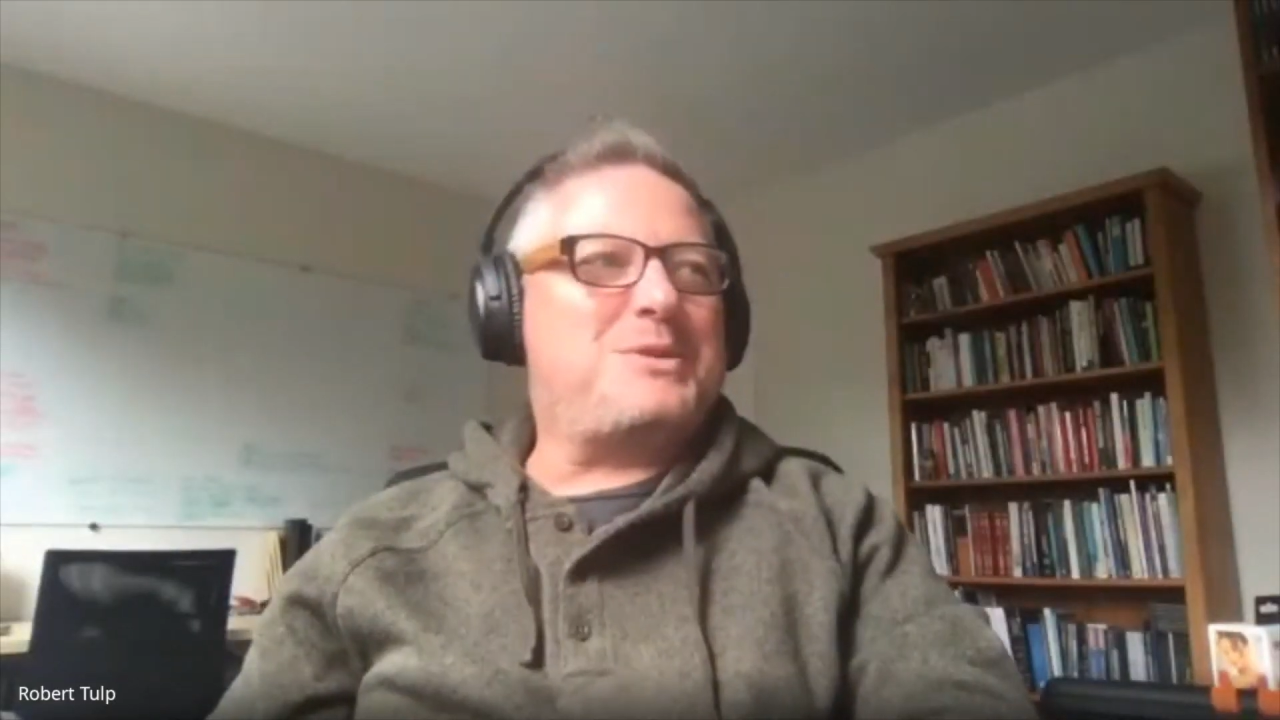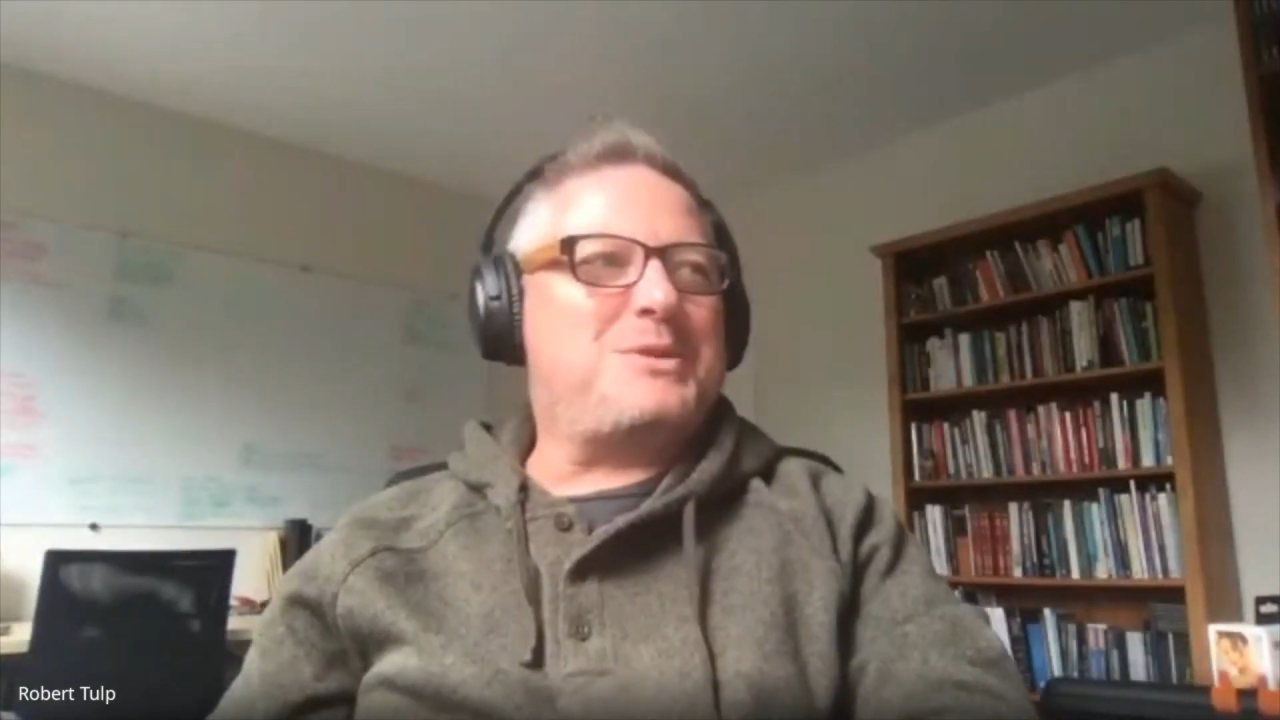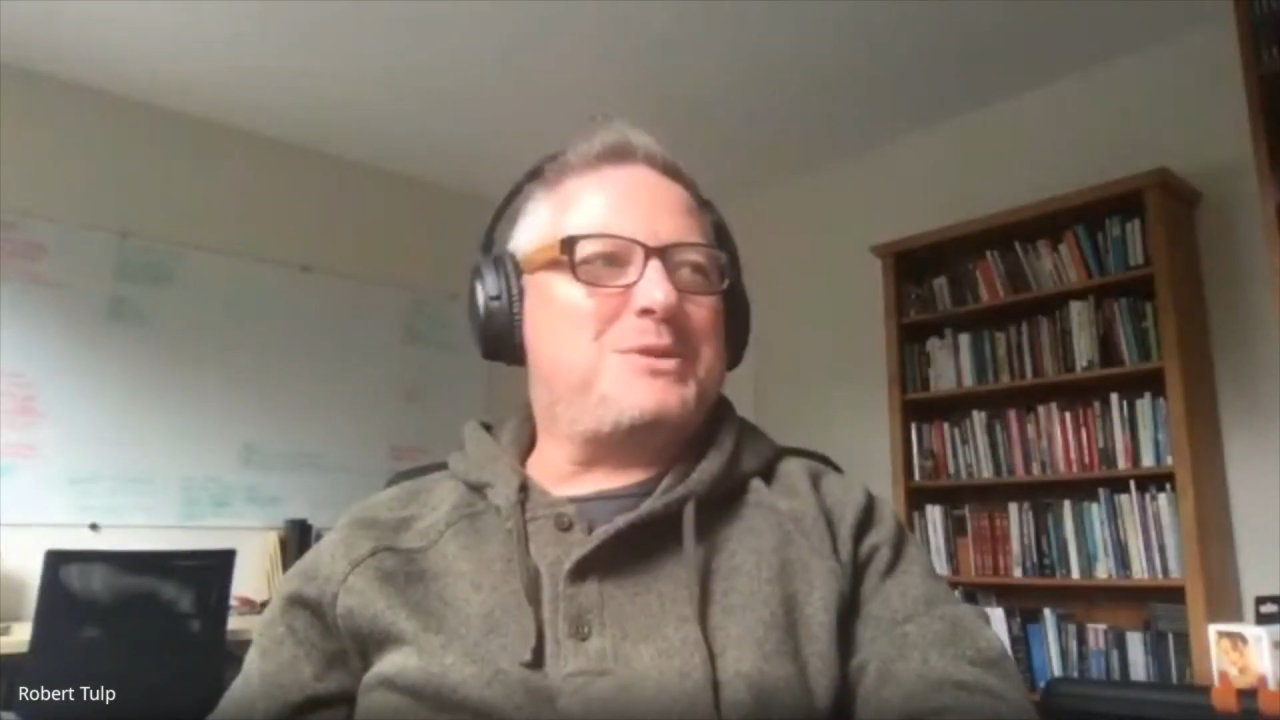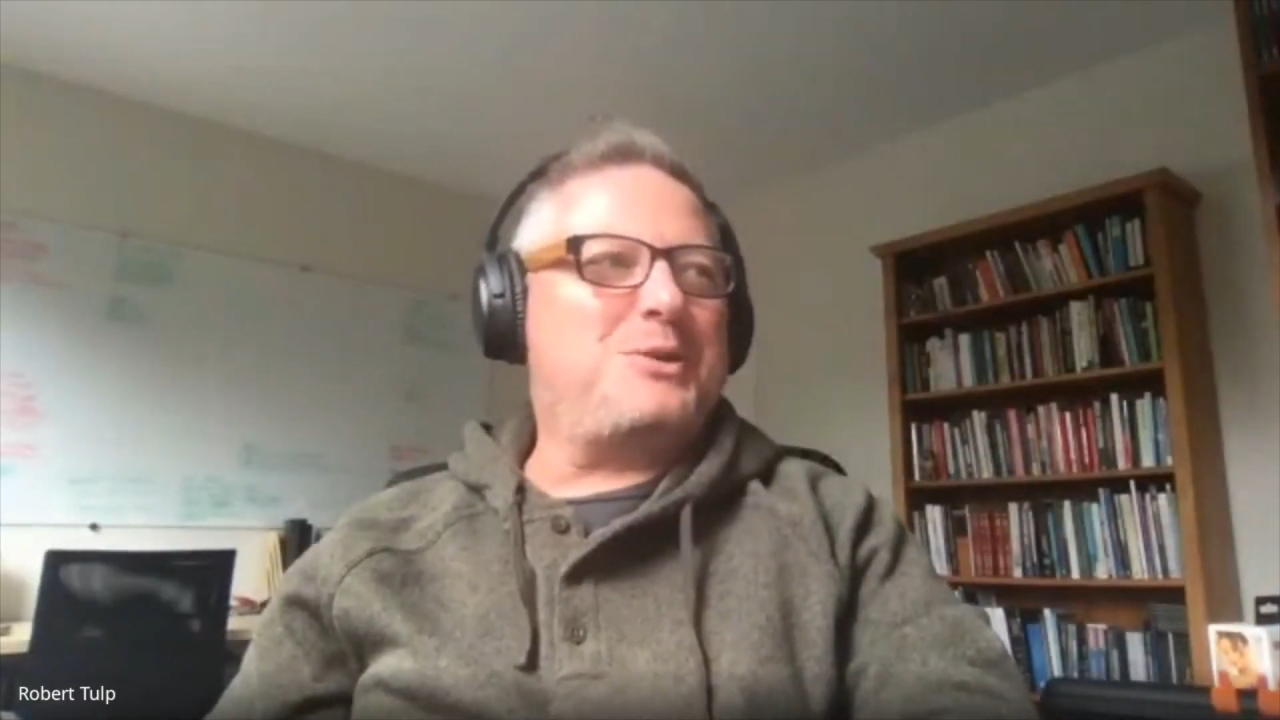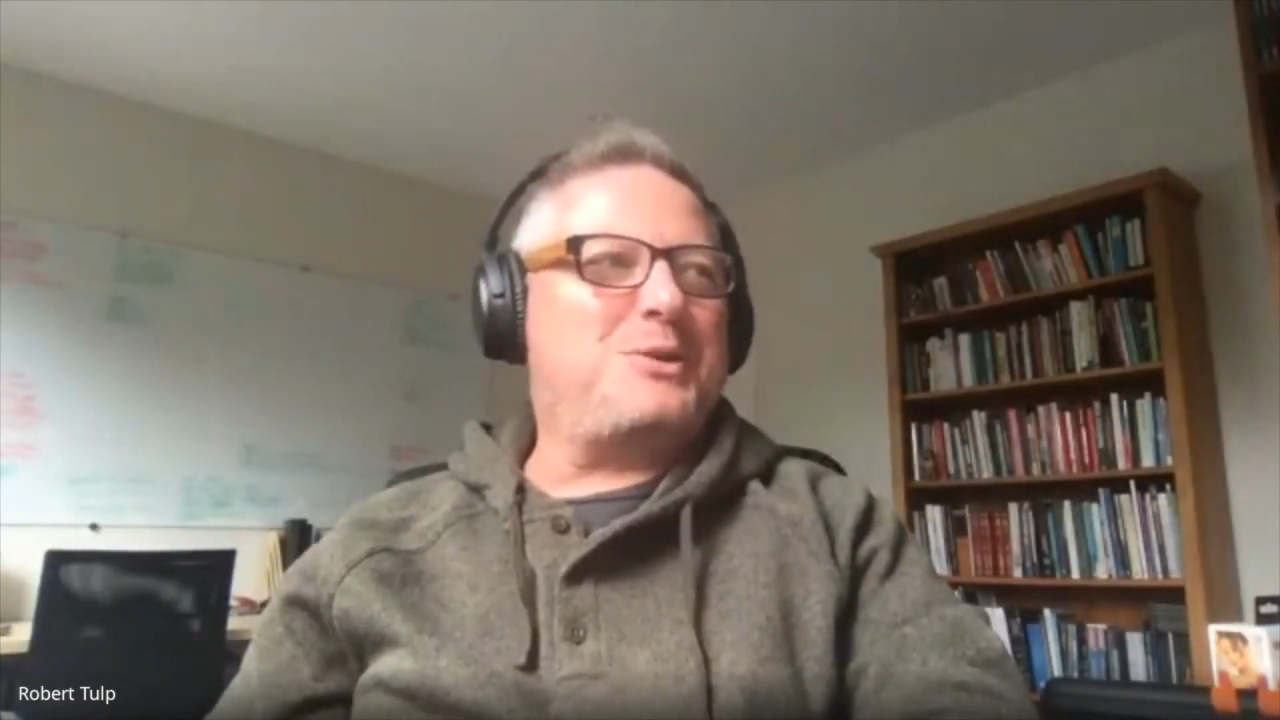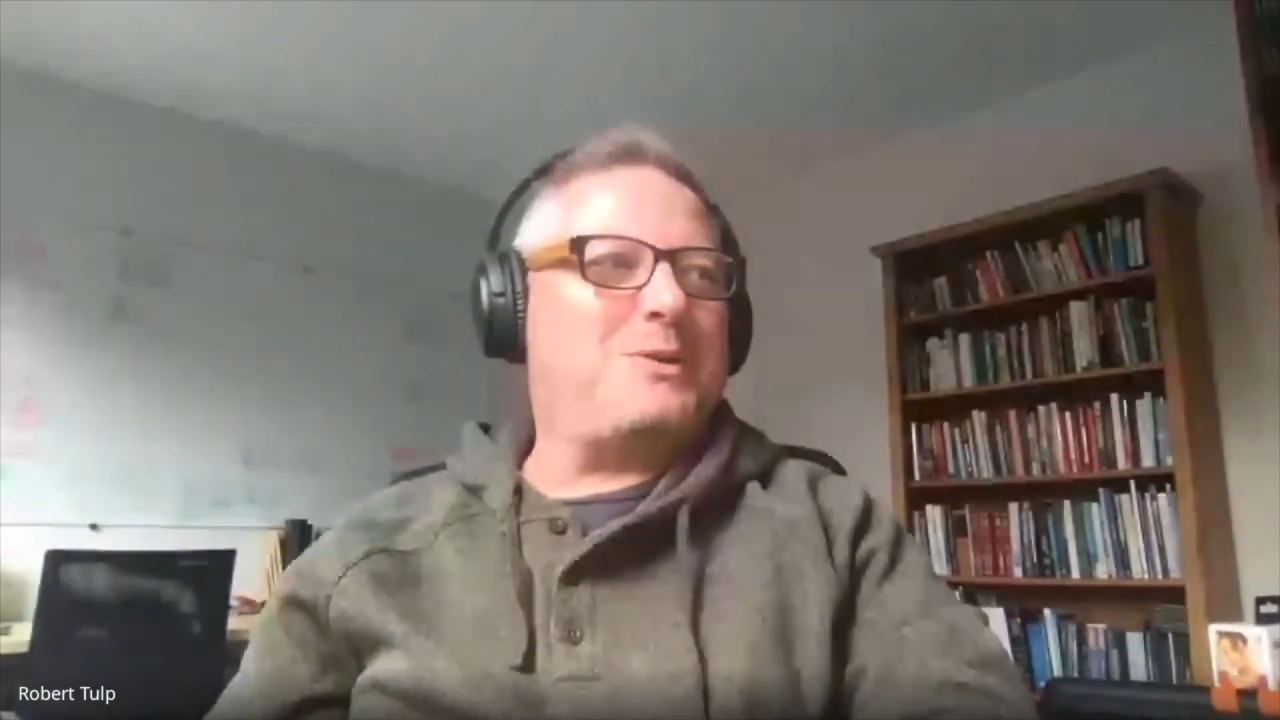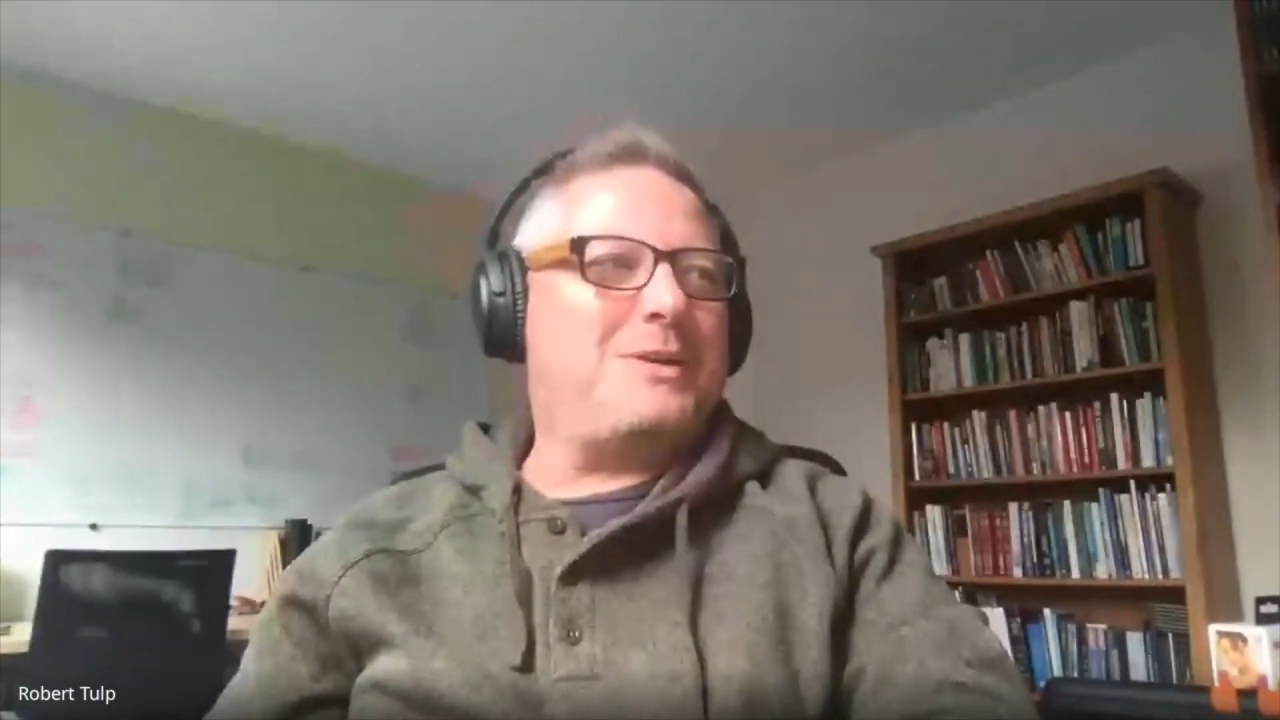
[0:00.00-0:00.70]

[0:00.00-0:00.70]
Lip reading: So yeah,